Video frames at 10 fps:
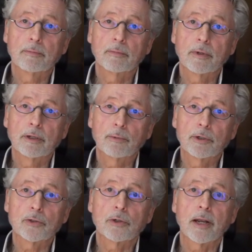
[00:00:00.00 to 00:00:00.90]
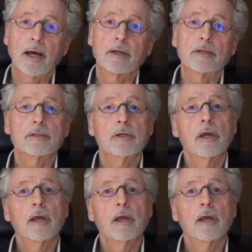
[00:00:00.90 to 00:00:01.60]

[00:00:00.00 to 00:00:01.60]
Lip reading: individual clients,